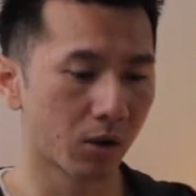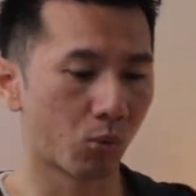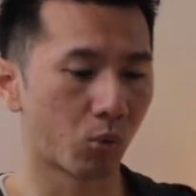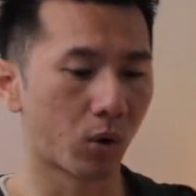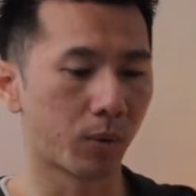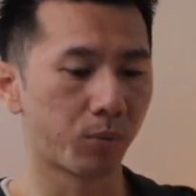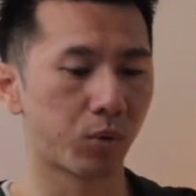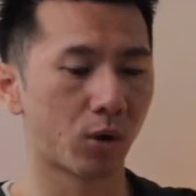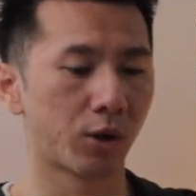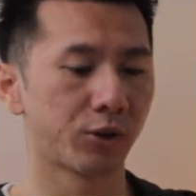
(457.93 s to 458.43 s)

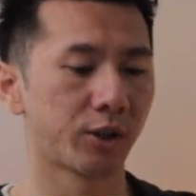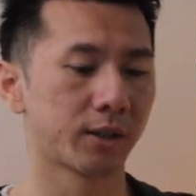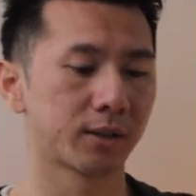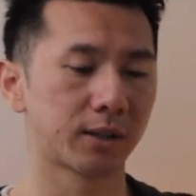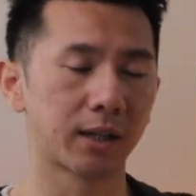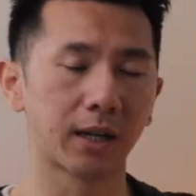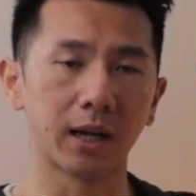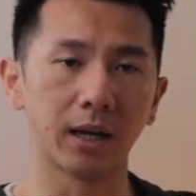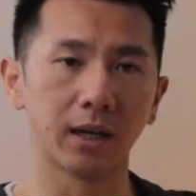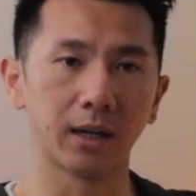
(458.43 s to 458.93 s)
what project
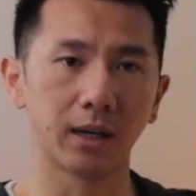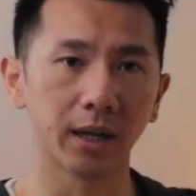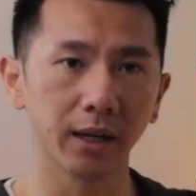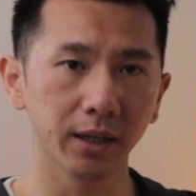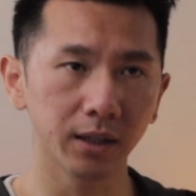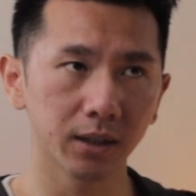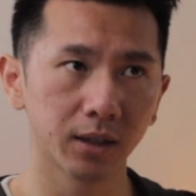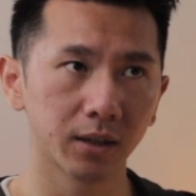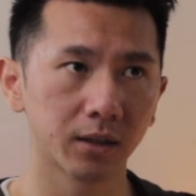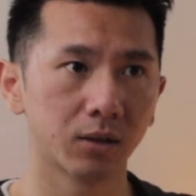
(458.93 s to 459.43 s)
that I
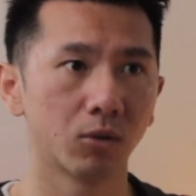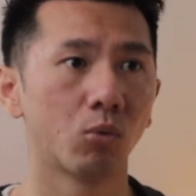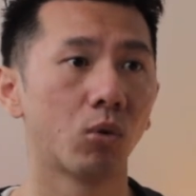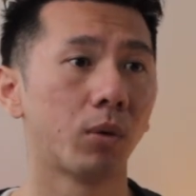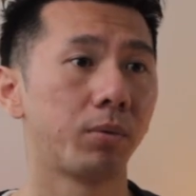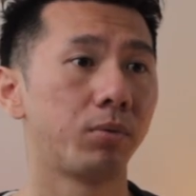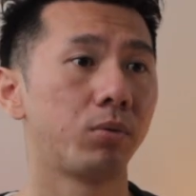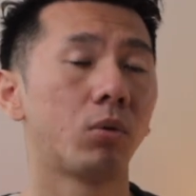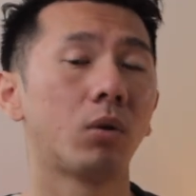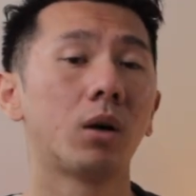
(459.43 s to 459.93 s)
like,
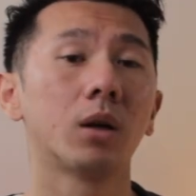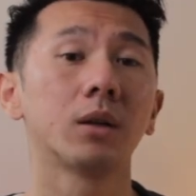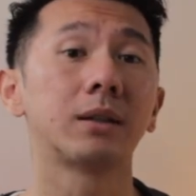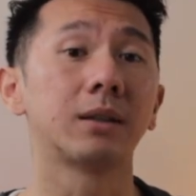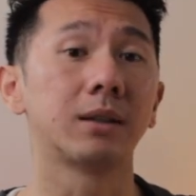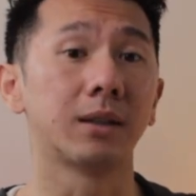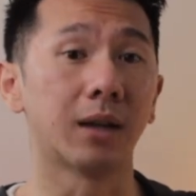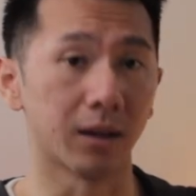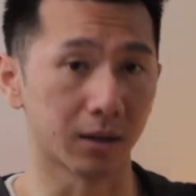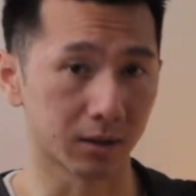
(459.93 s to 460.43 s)
what
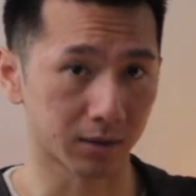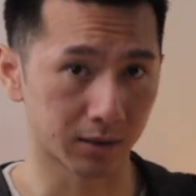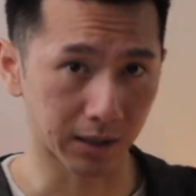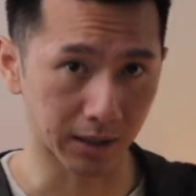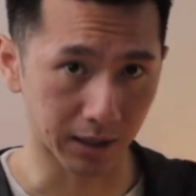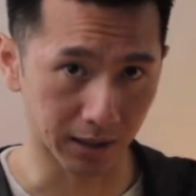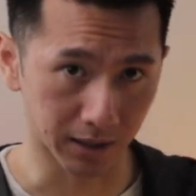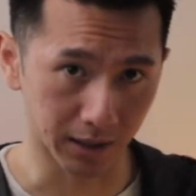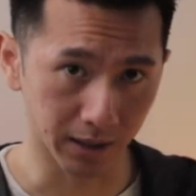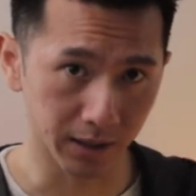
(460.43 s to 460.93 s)
product
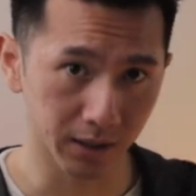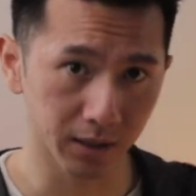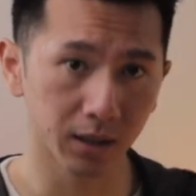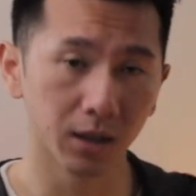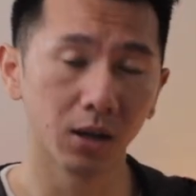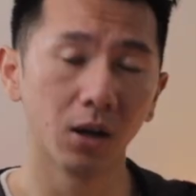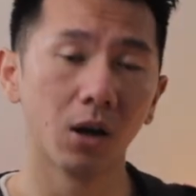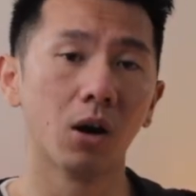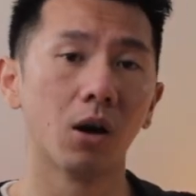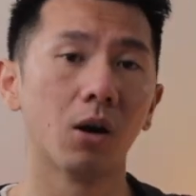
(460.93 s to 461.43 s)
that I like,
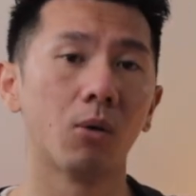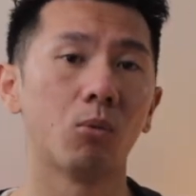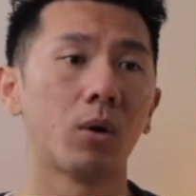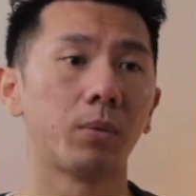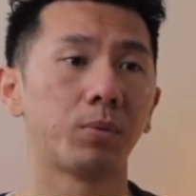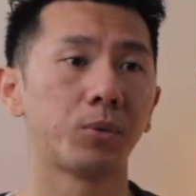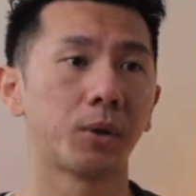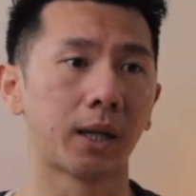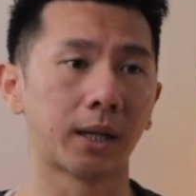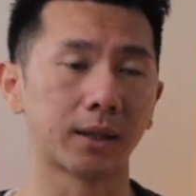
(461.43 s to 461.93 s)

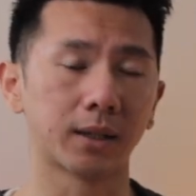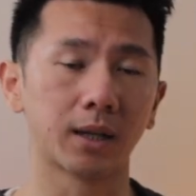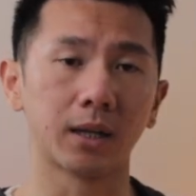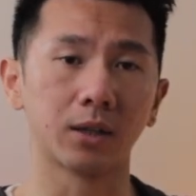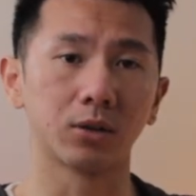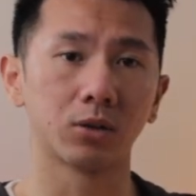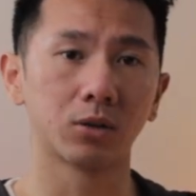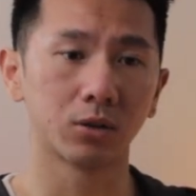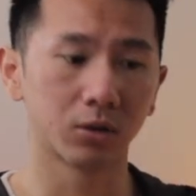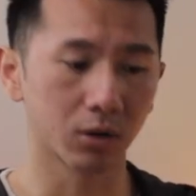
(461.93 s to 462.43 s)
what product that
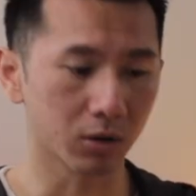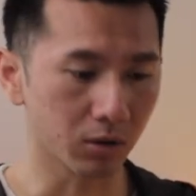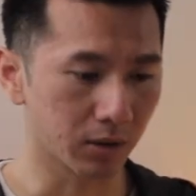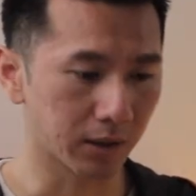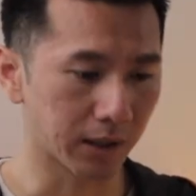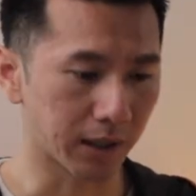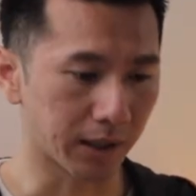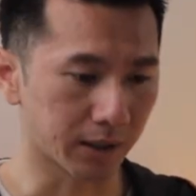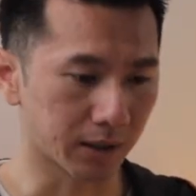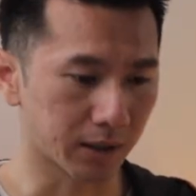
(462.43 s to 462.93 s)
I don't
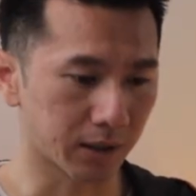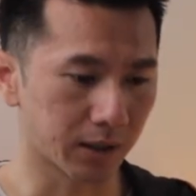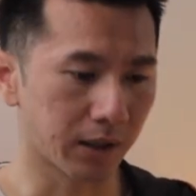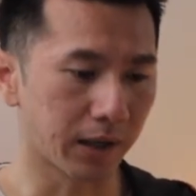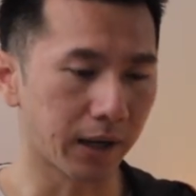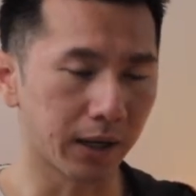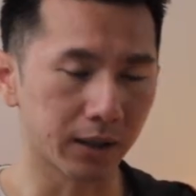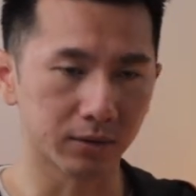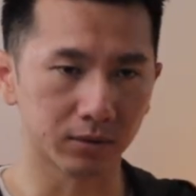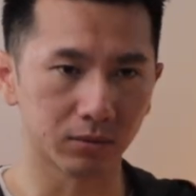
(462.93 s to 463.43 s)
like,
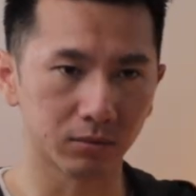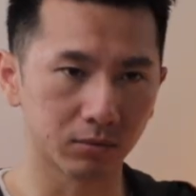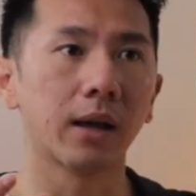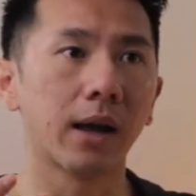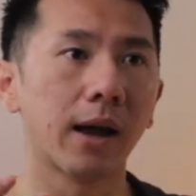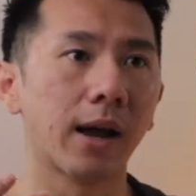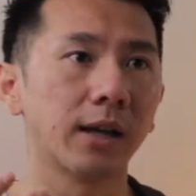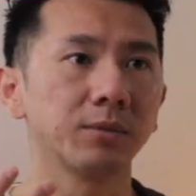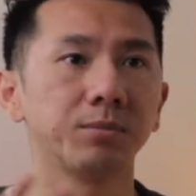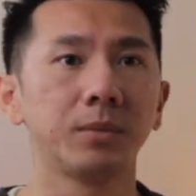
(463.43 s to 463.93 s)
and
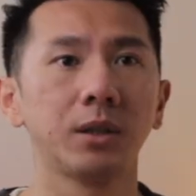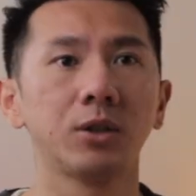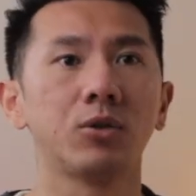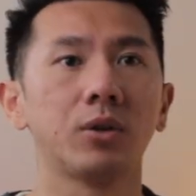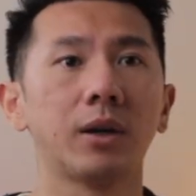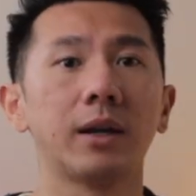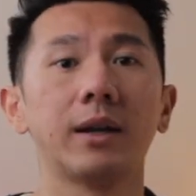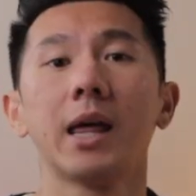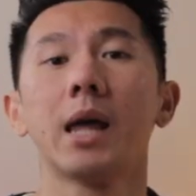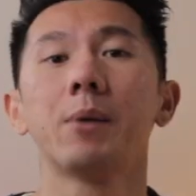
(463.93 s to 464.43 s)
ask me
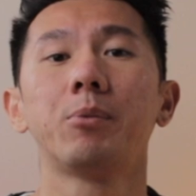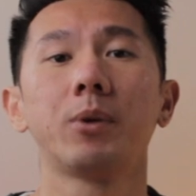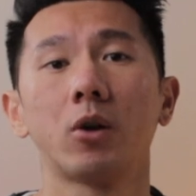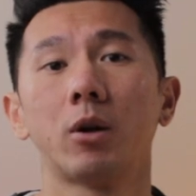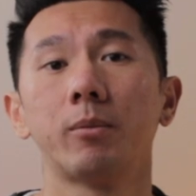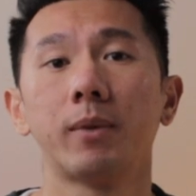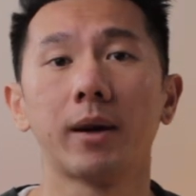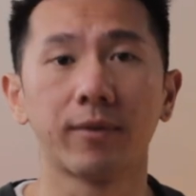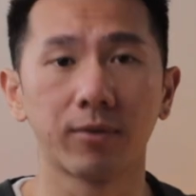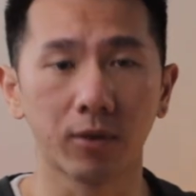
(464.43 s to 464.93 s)
to elaborate
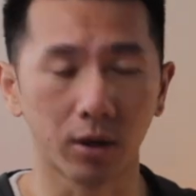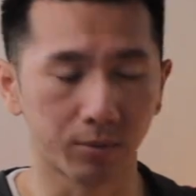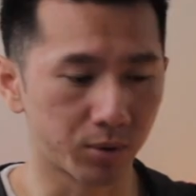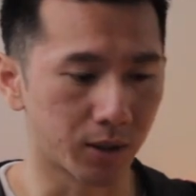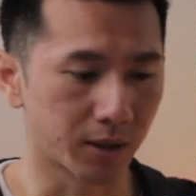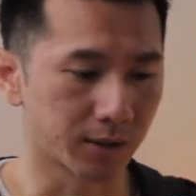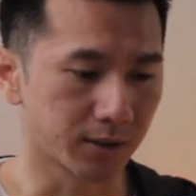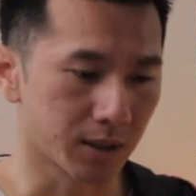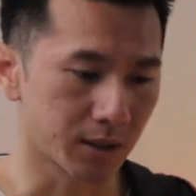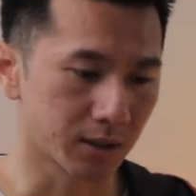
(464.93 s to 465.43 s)
on my thought
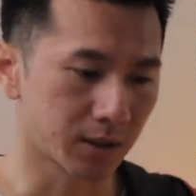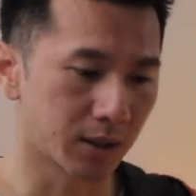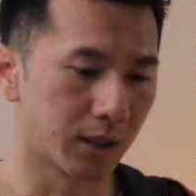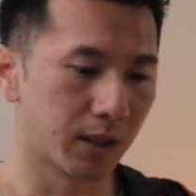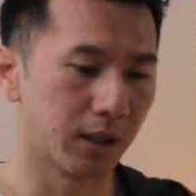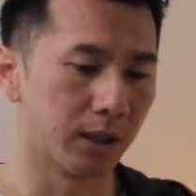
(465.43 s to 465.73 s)
process.